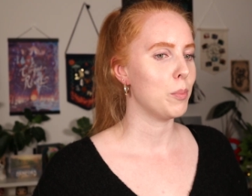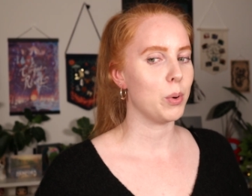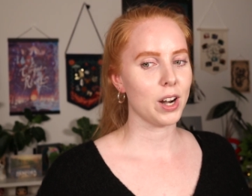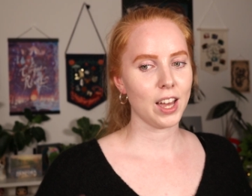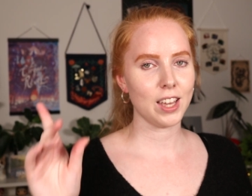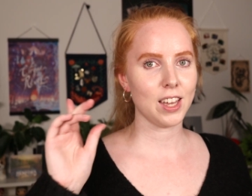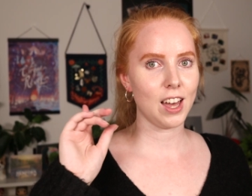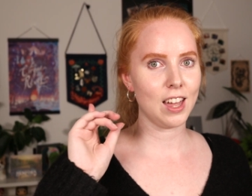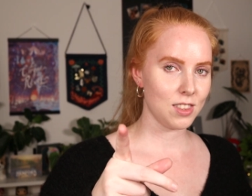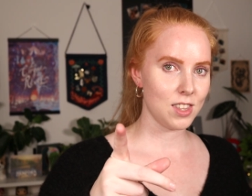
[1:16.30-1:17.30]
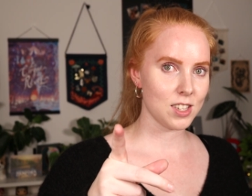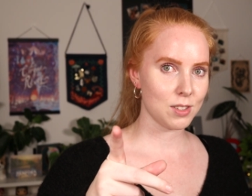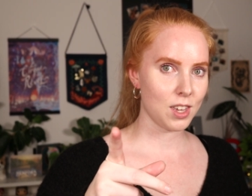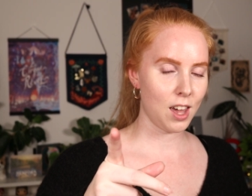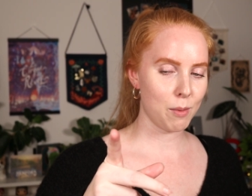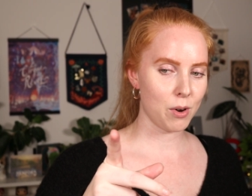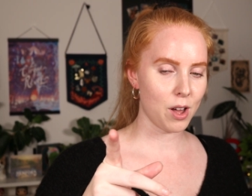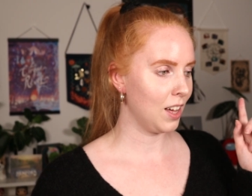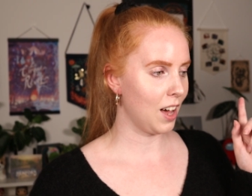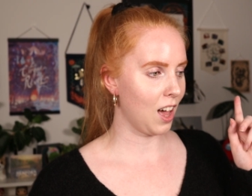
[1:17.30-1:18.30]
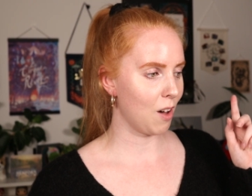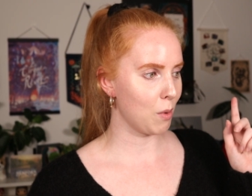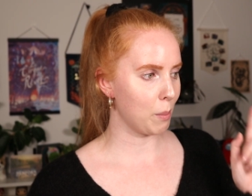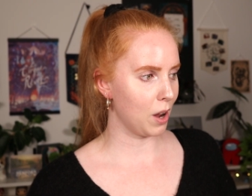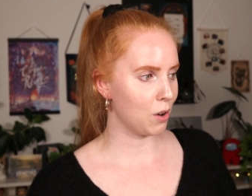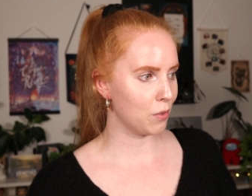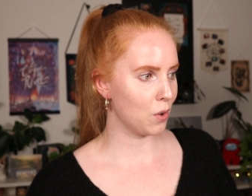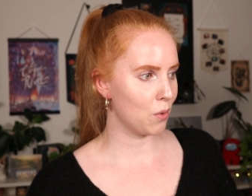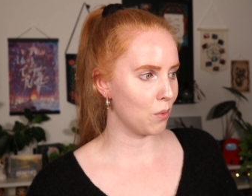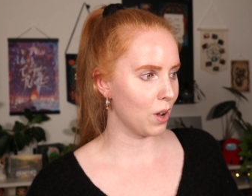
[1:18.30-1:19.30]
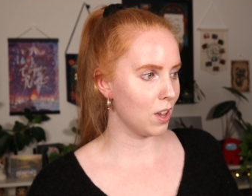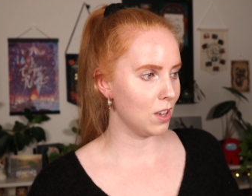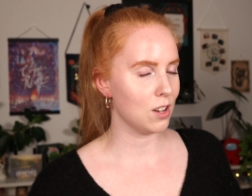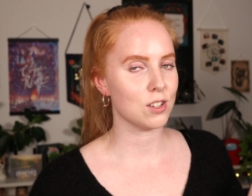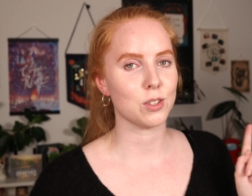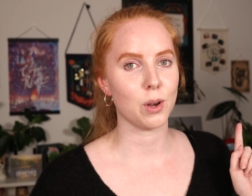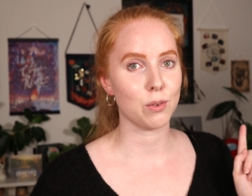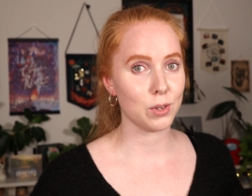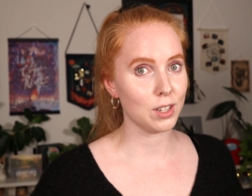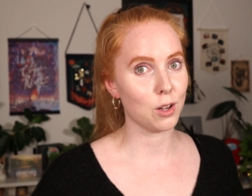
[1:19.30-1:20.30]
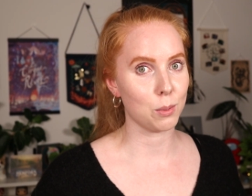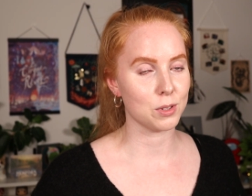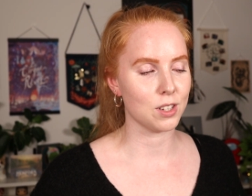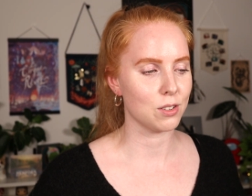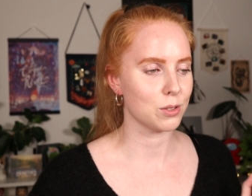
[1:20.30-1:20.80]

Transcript: But I got this camera up. I have my microphone right here, so I really hope the sound is